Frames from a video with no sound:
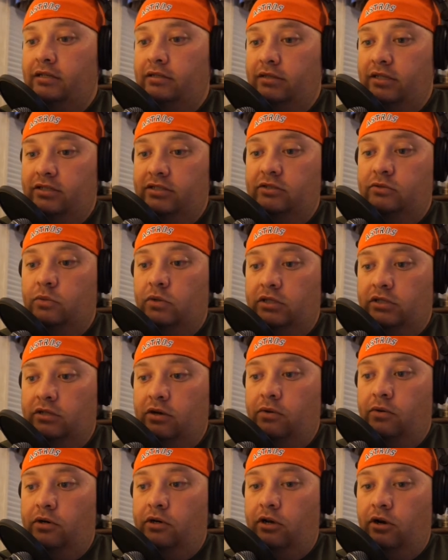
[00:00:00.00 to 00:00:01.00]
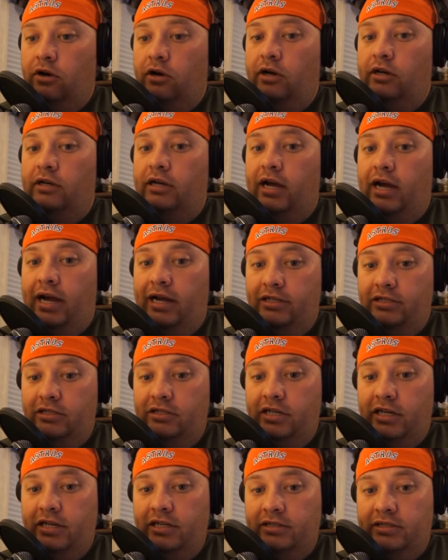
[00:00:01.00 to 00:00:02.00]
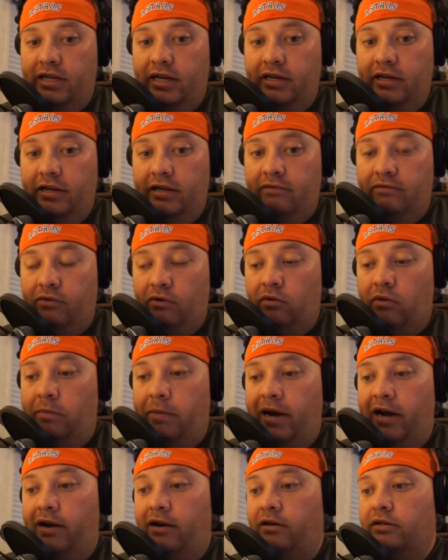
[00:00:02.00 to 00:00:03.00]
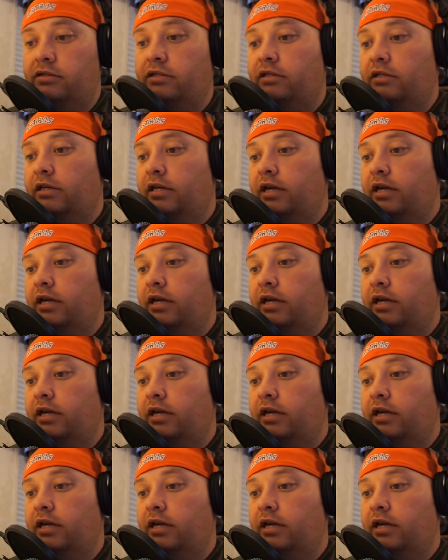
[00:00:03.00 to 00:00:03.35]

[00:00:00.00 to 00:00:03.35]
this is what's going on, I just need to send it in for repairs.